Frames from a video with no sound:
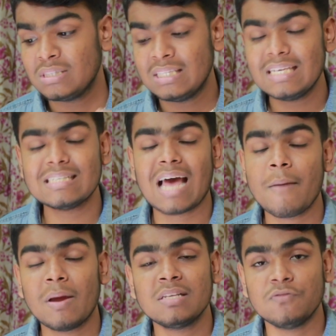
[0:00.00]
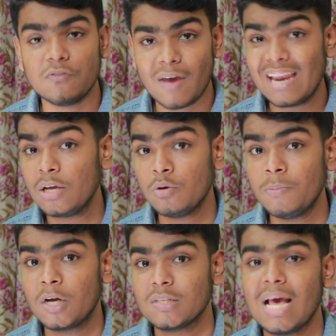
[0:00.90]
this iPad is very good
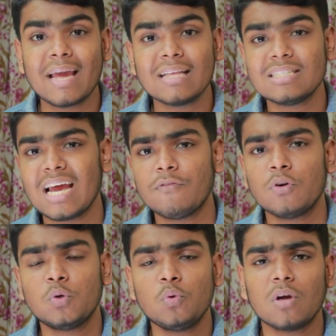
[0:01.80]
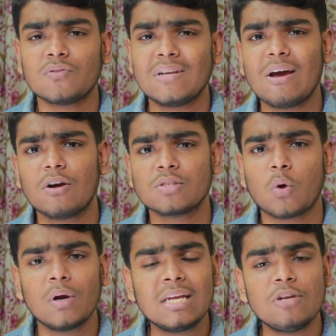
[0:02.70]
because I can chat for 2 or 3 hours
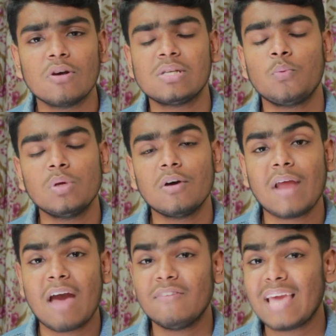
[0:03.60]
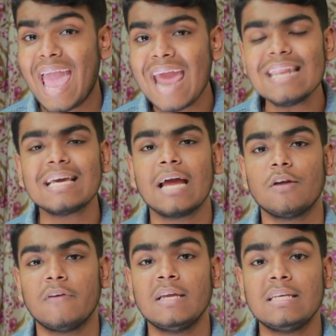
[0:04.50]
continuously without having any kind
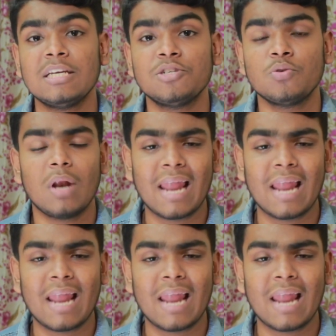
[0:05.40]
of heating issue.